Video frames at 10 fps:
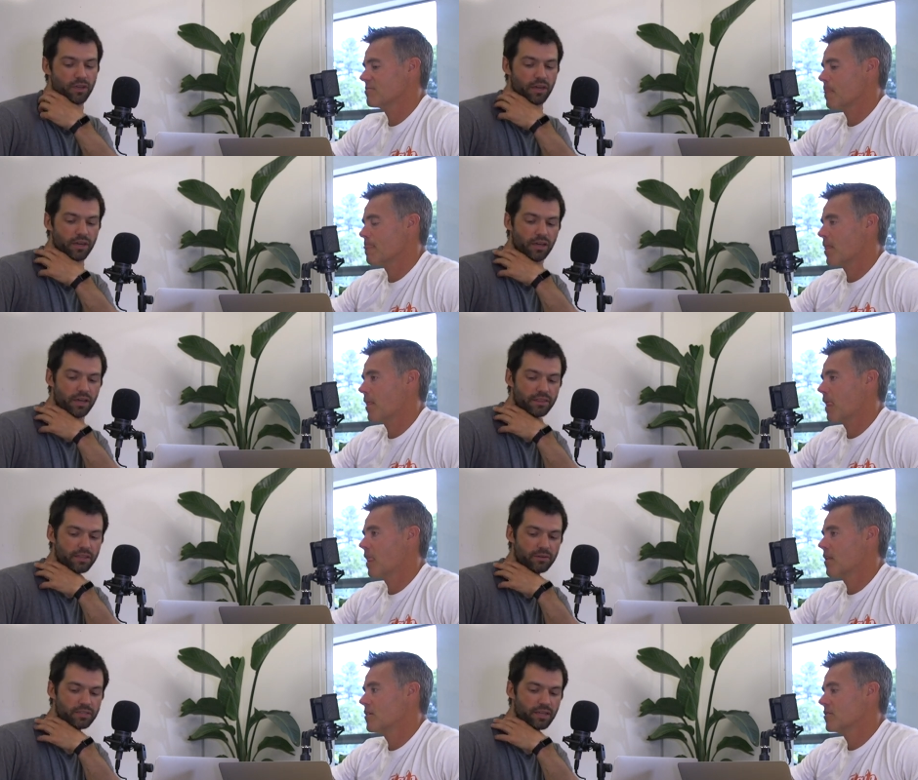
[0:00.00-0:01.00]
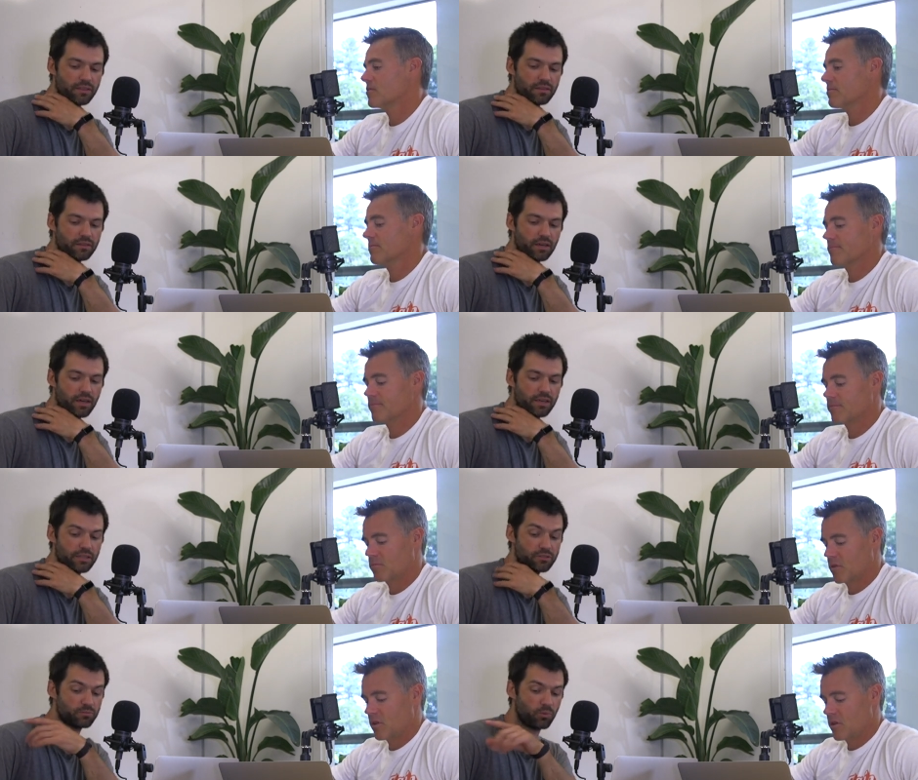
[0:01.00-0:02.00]
Speaker 1: All right, I think that was ninth. Uh,
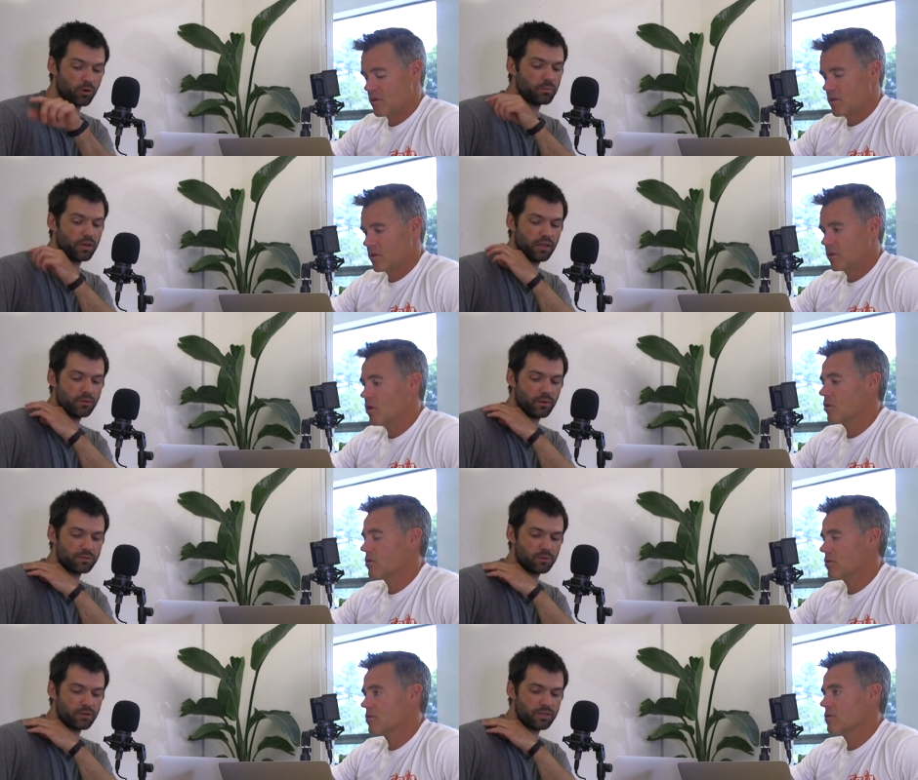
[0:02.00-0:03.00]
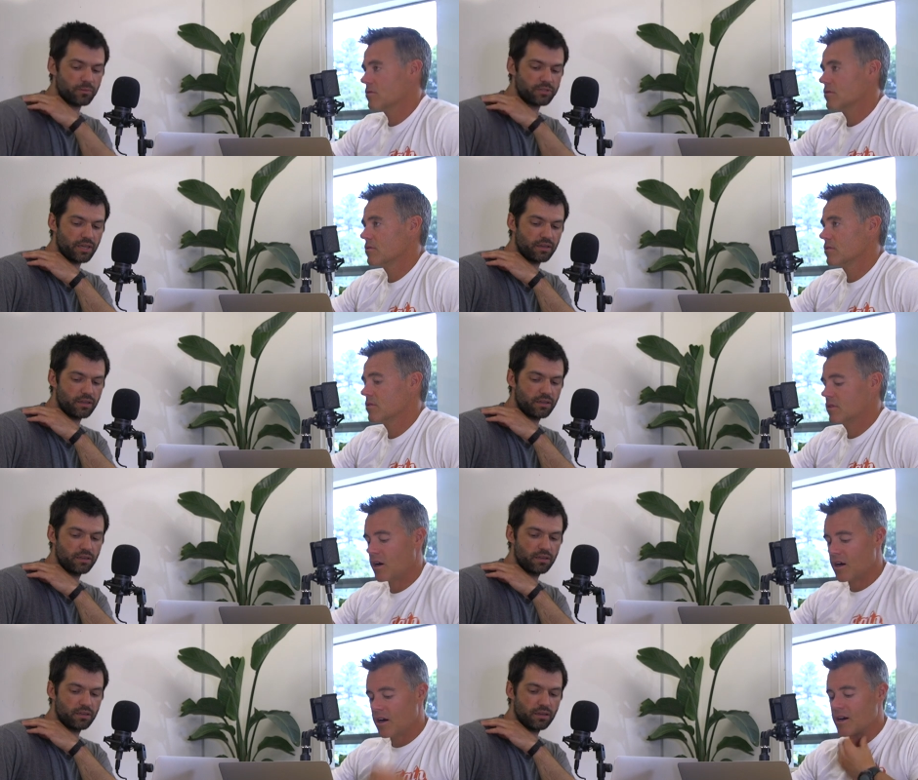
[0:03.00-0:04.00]
unless there's more, but otherwise nope. we'll go to number ten.
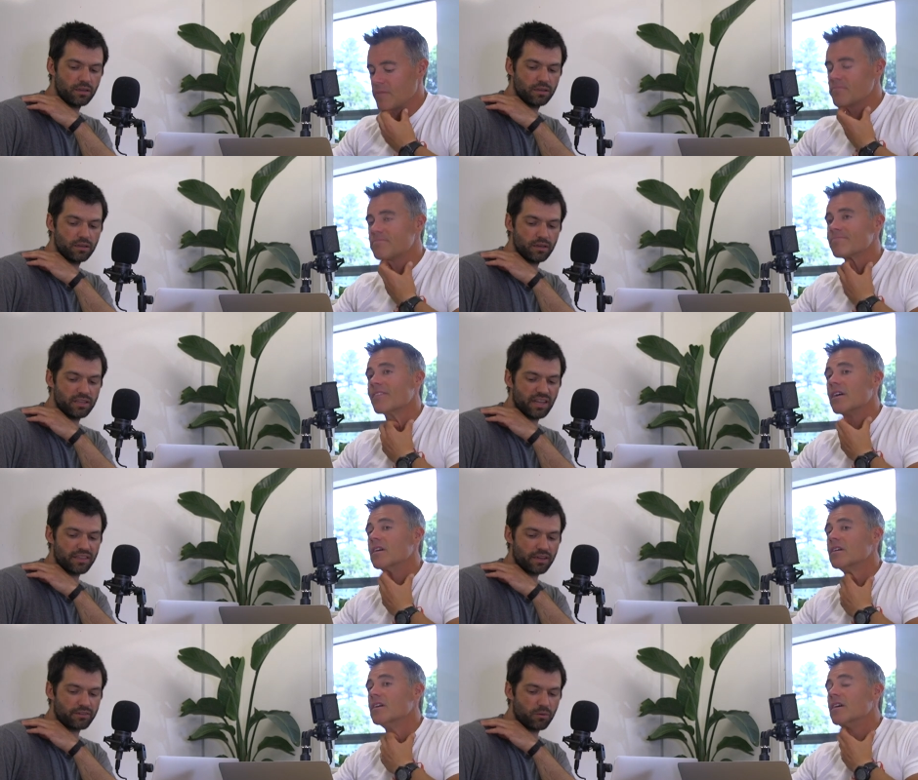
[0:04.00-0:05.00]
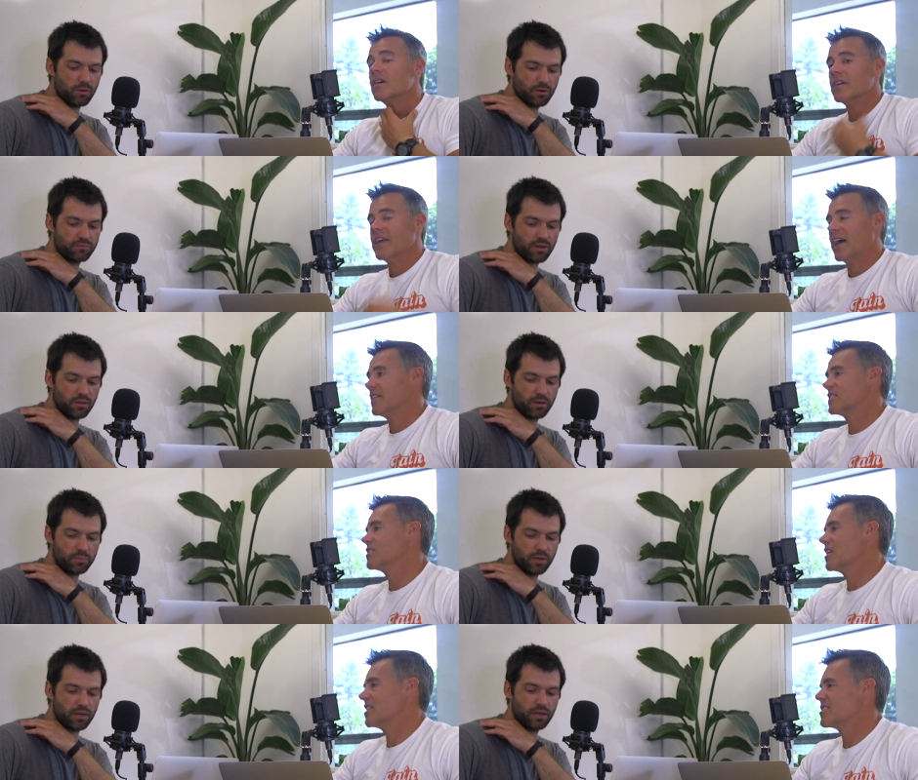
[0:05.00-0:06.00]
Um, and then I think I've got one more. Yeah, this
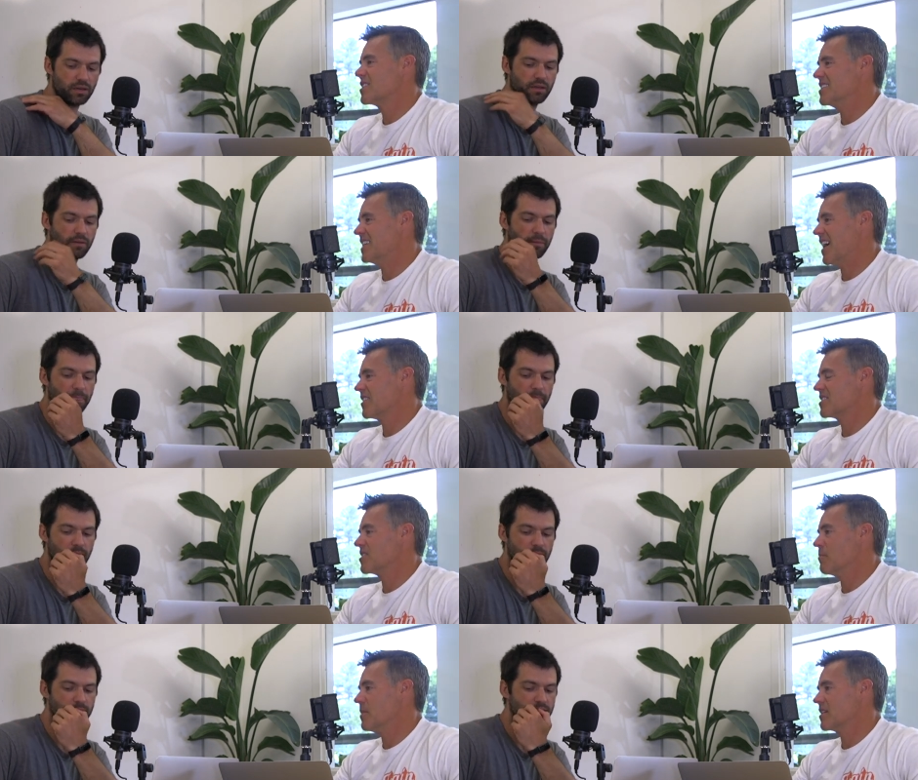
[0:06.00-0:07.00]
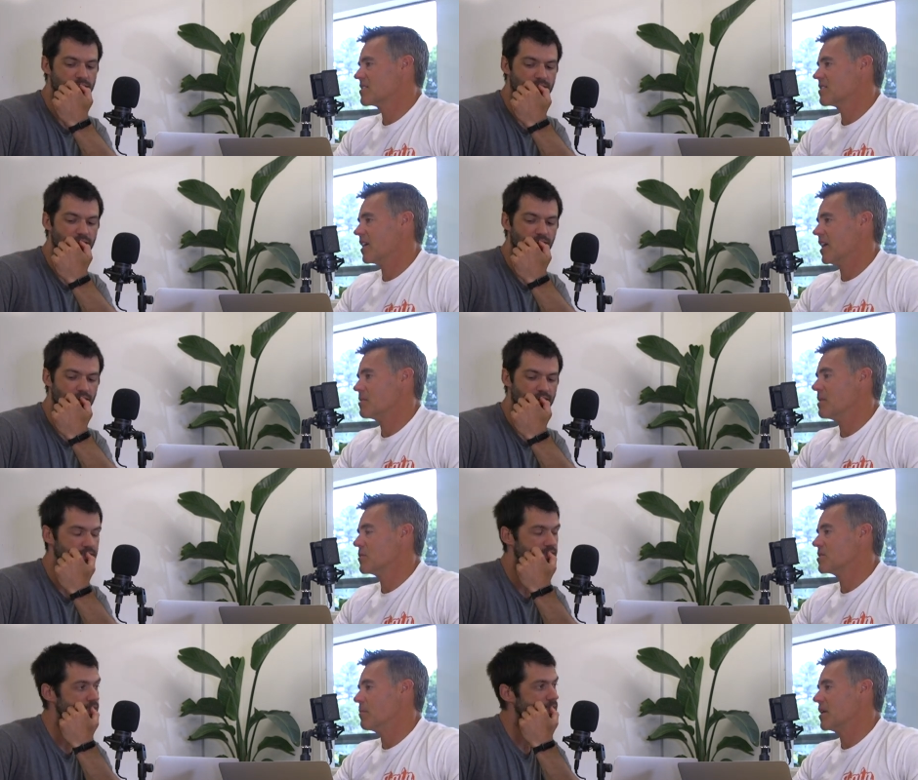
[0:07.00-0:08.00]
is but,
Speaker 2: this is the da- this is the miss. Yeah. And to me,
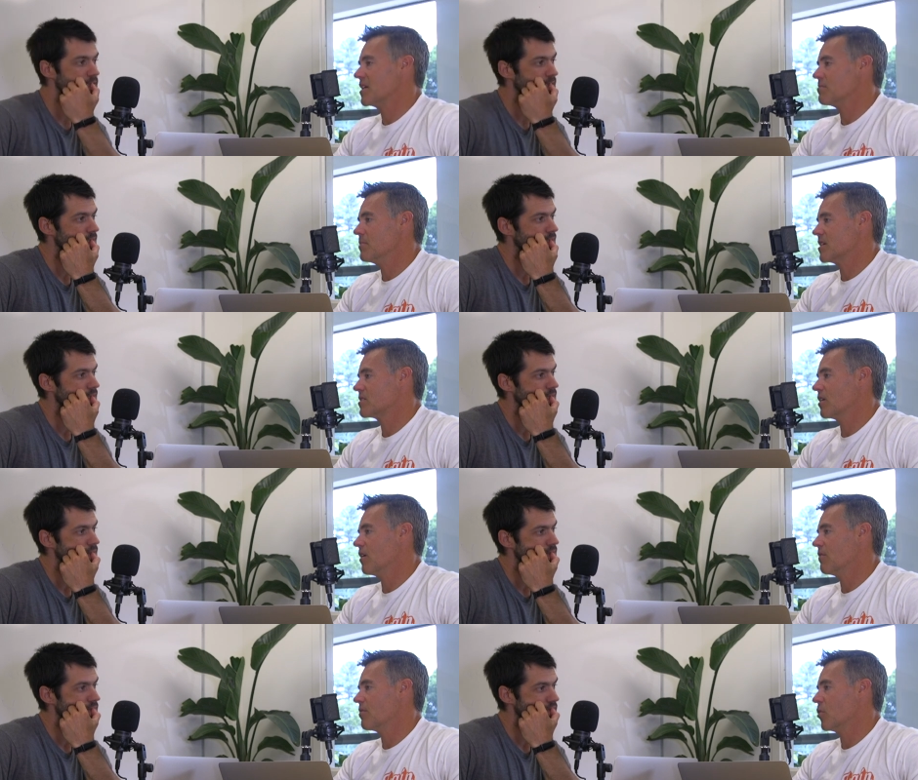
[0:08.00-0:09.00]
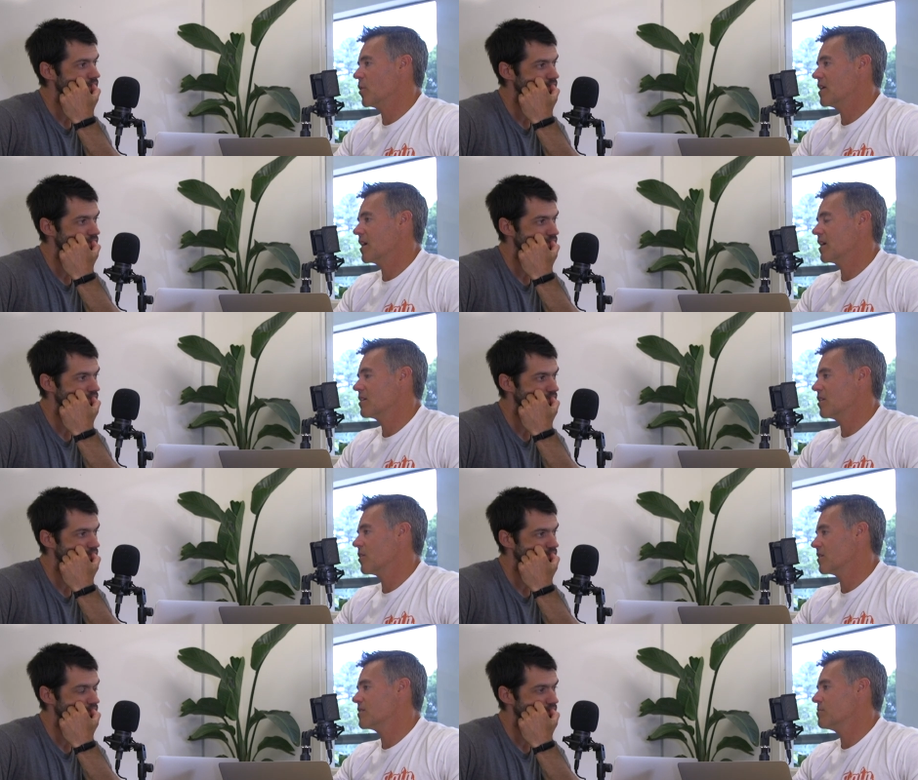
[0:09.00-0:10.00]
it was the biggest miss of the weekend. You
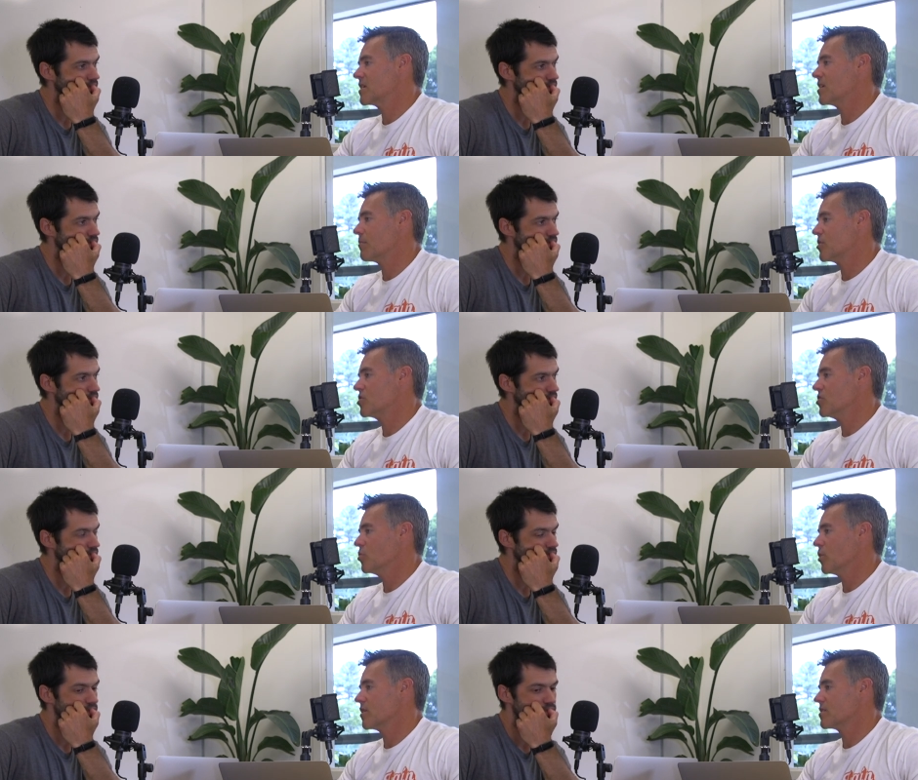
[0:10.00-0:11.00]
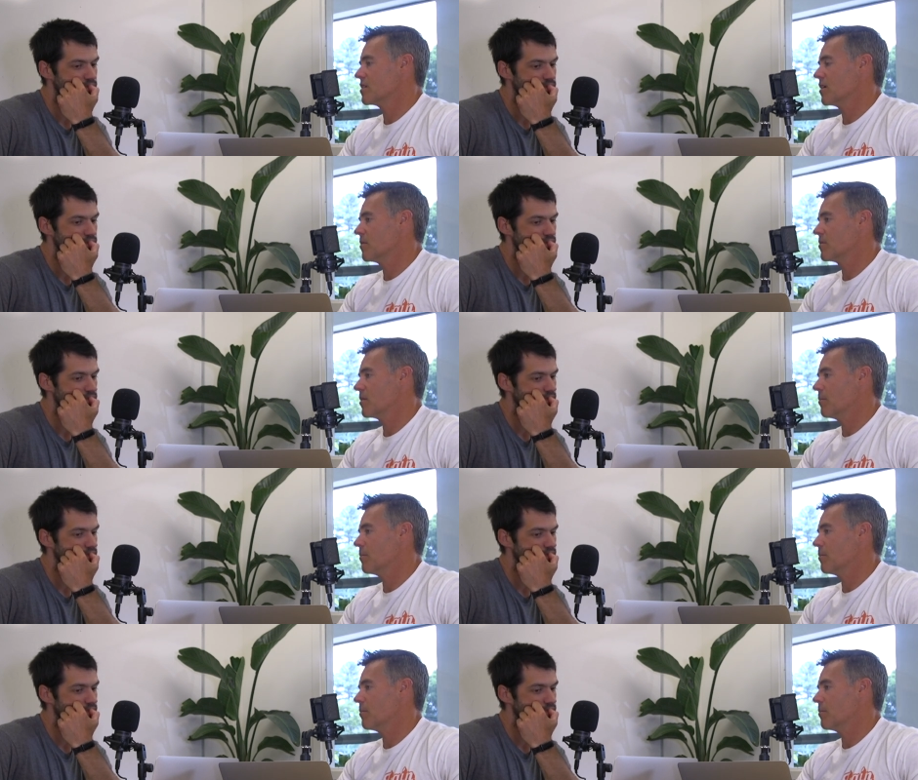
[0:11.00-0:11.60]
know, miss number two was the the